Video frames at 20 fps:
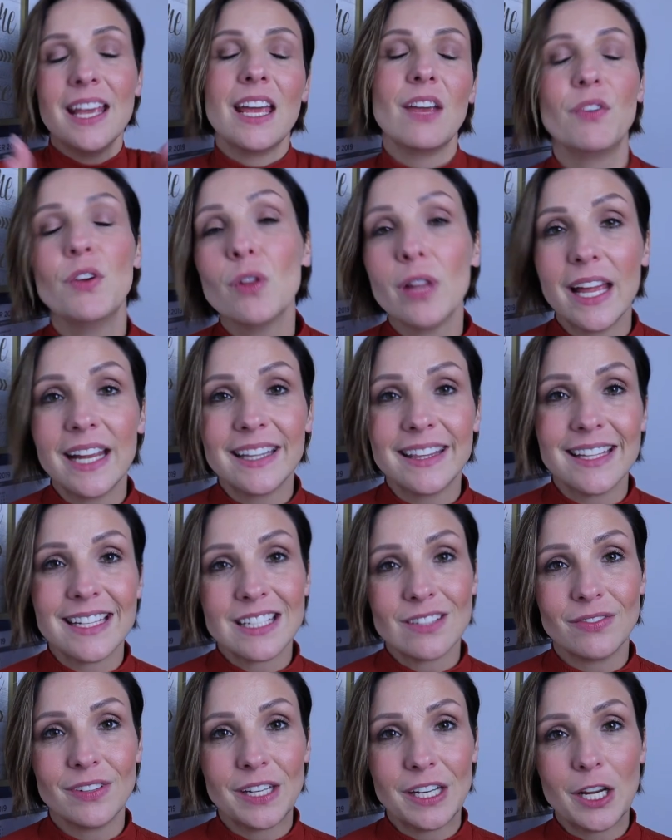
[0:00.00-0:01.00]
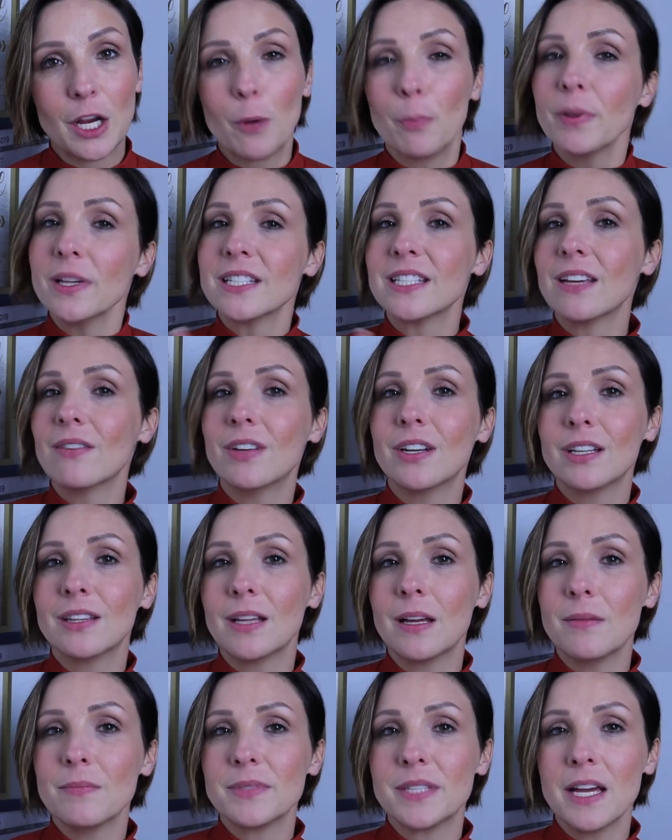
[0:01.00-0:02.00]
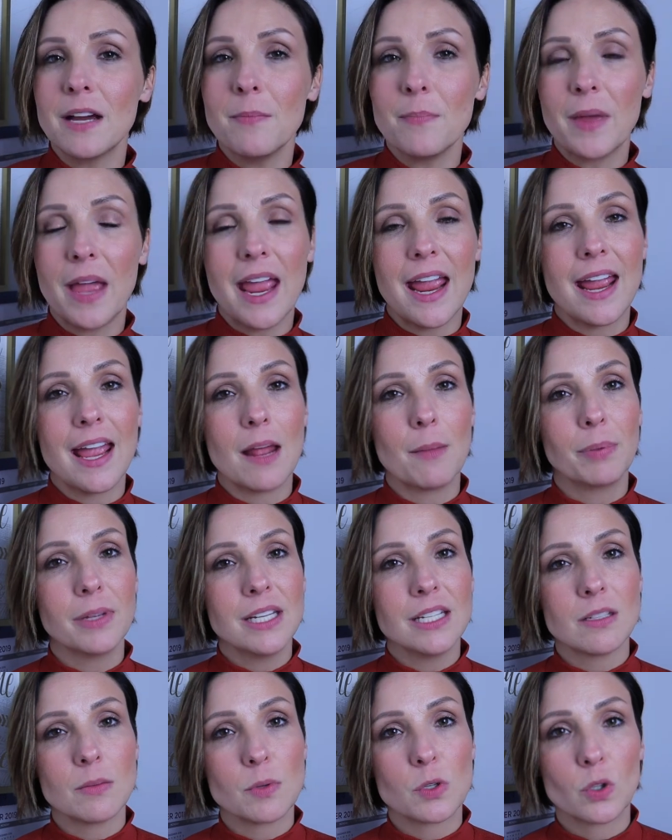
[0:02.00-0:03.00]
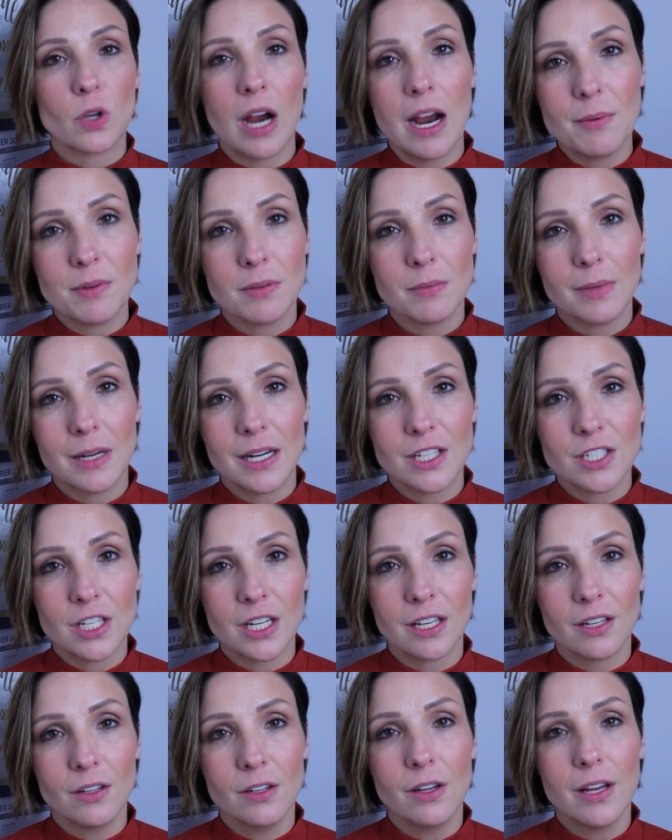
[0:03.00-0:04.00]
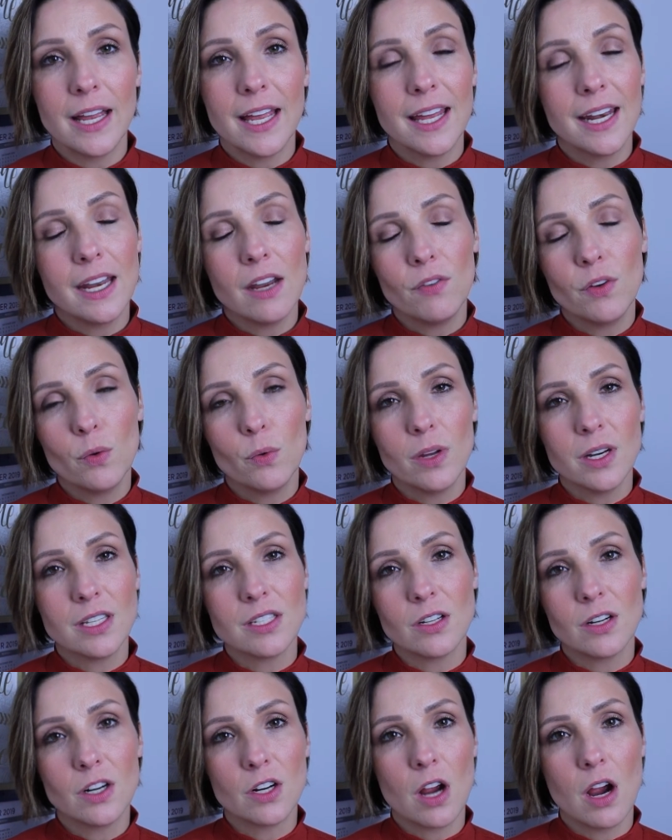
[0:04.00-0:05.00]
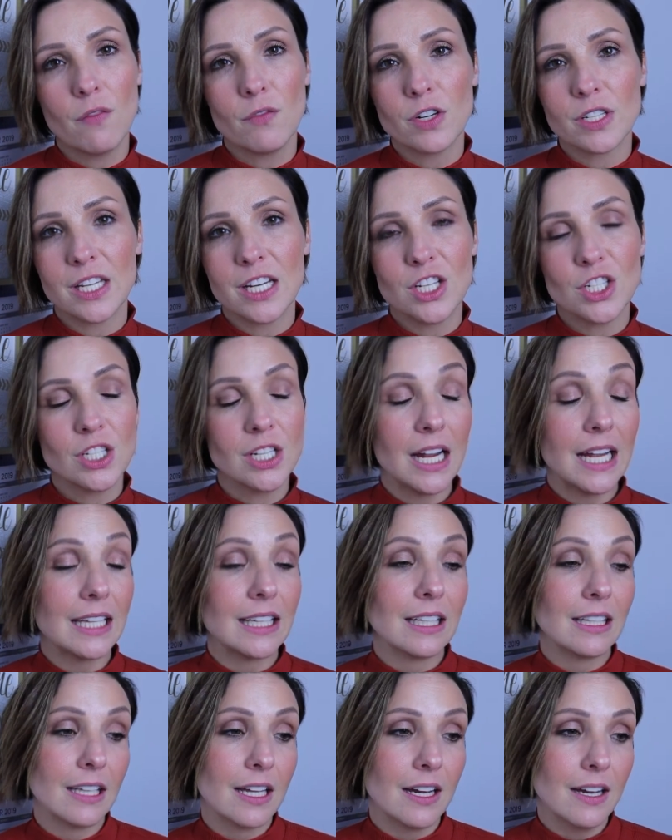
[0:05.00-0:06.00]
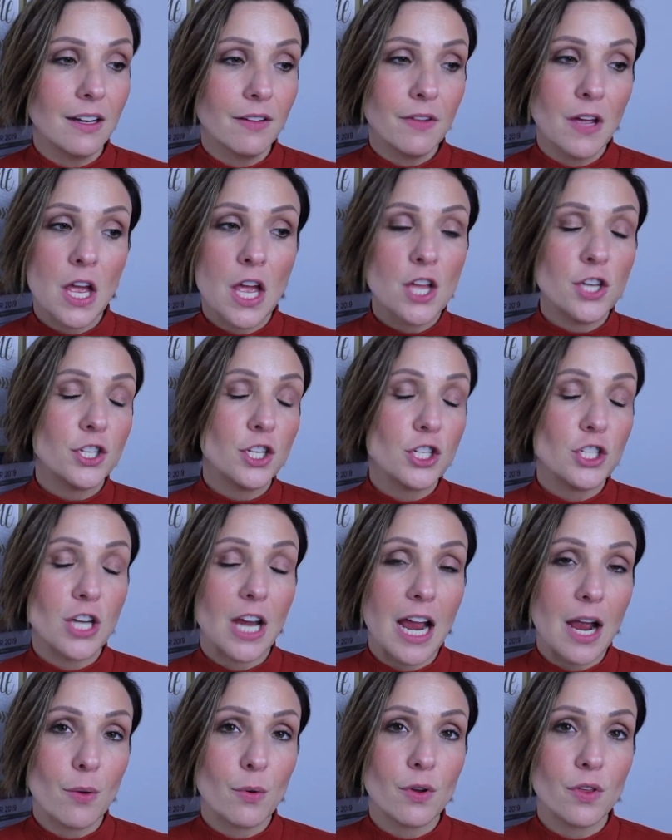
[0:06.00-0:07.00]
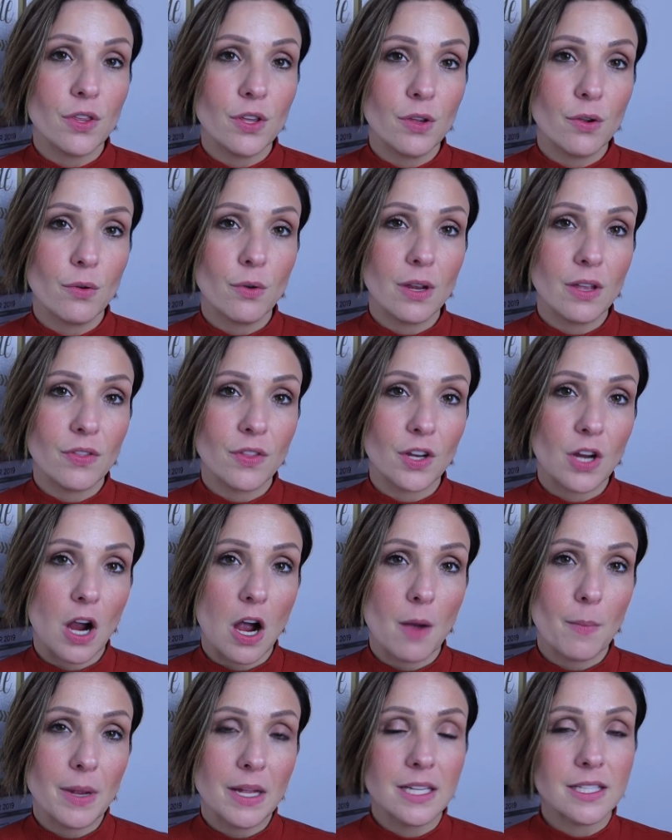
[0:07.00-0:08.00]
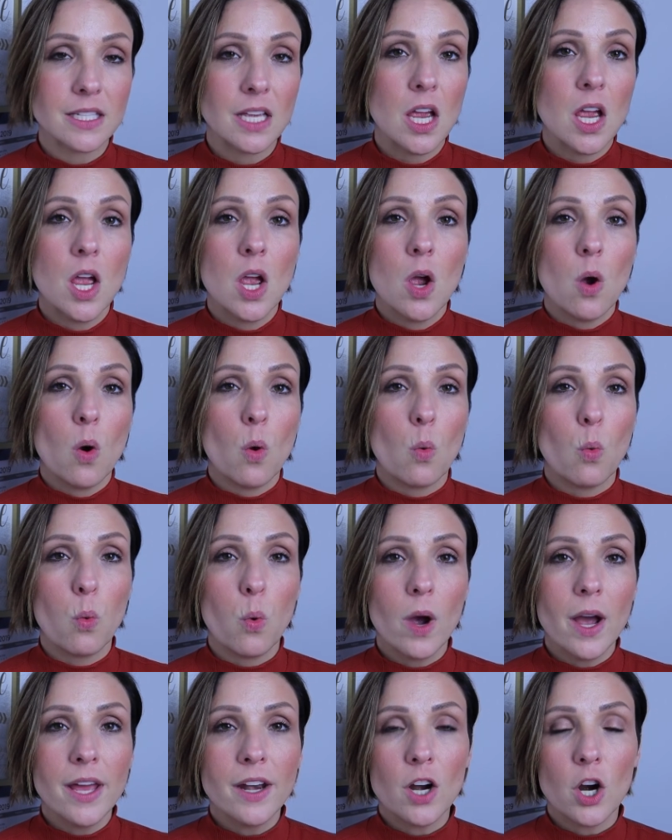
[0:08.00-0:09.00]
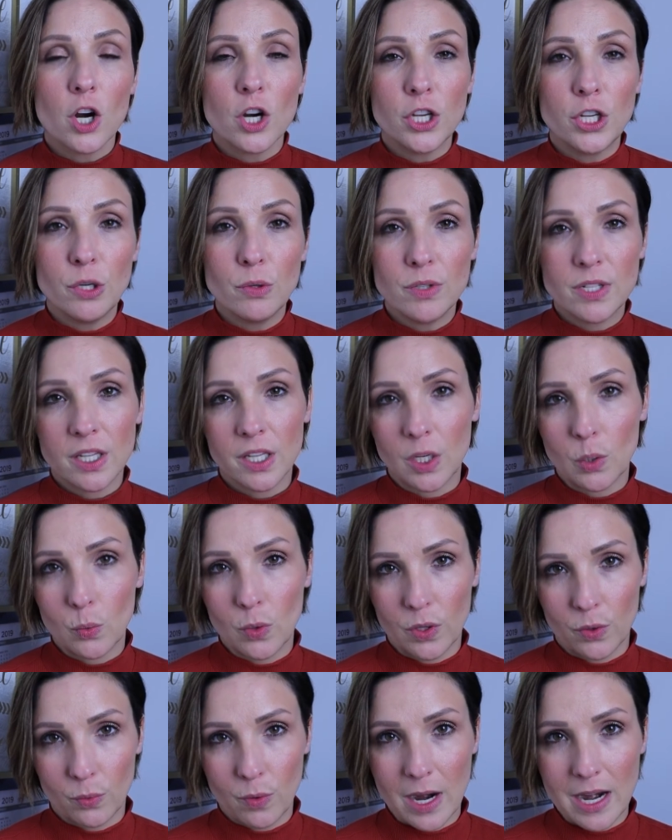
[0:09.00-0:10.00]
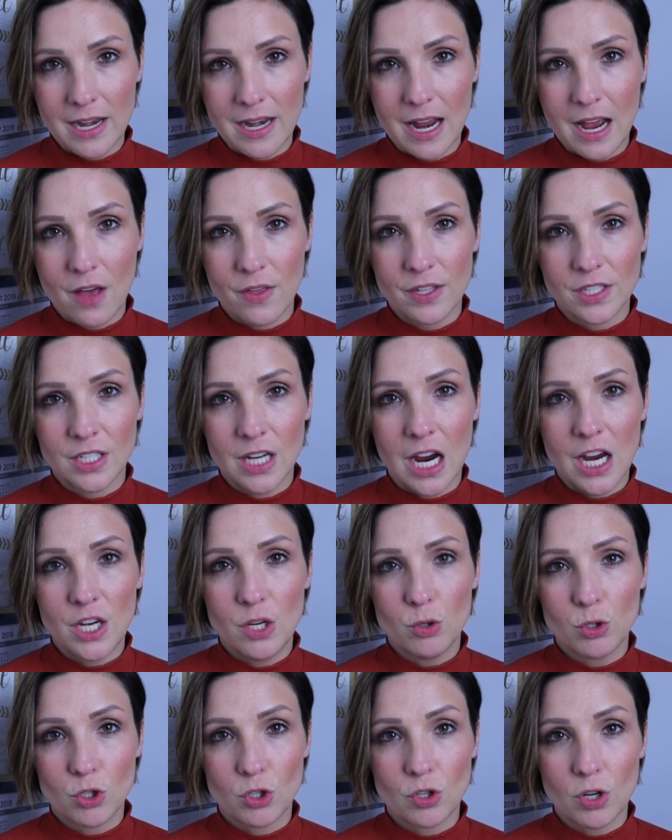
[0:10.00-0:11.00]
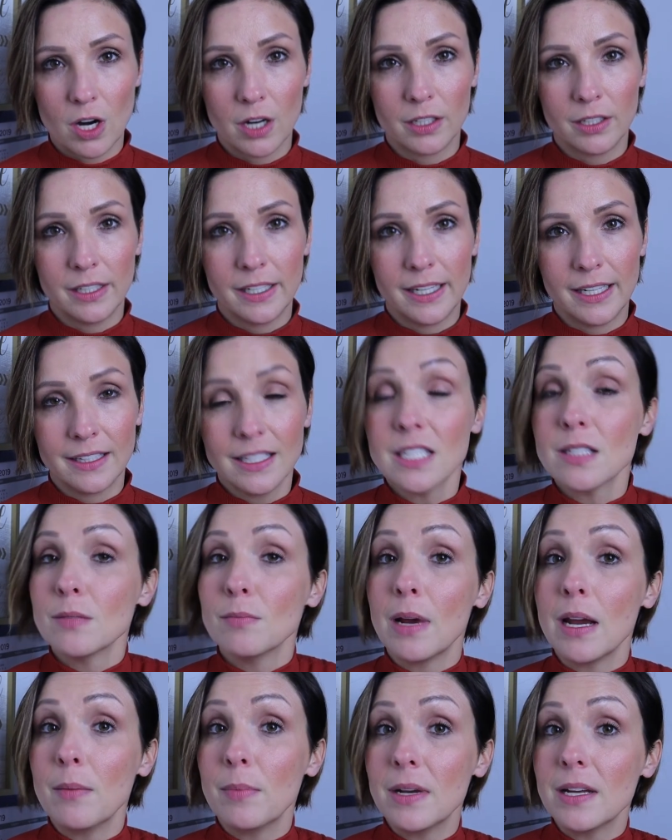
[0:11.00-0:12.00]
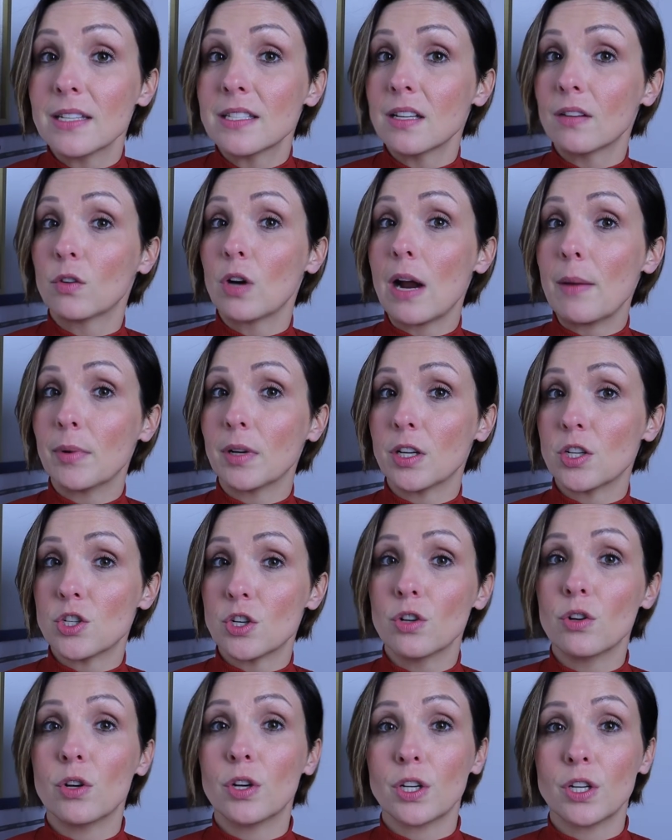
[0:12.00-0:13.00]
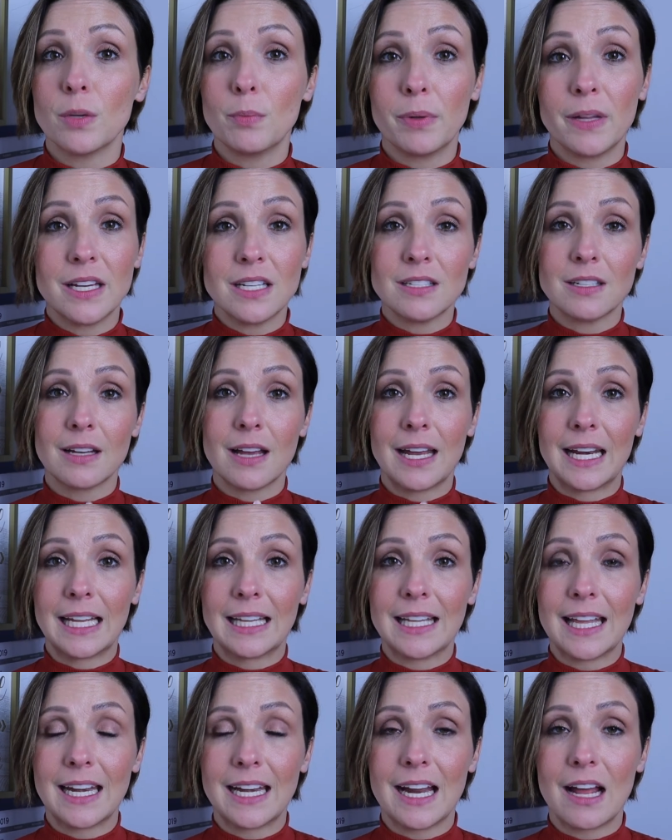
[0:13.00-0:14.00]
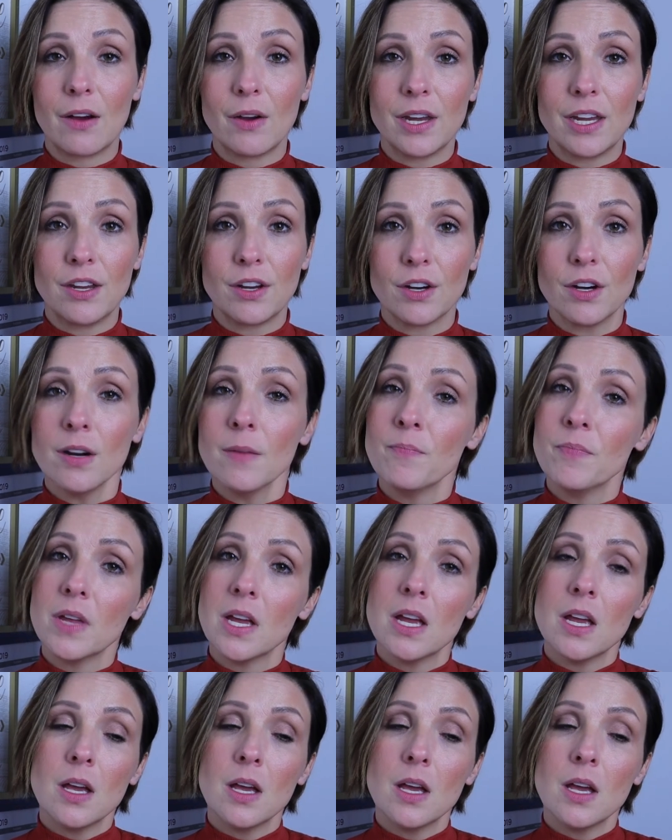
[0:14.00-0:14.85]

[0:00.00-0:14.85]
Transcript: If you like this video, please give it a thumbs up and please subscribe to my channel. And if you want to start a conversation, I'd love to chat with you in the comments. What are you dealing with right now that's got you struggling? This might be, instead of grabbing a journal, a good place to kind of let it out here.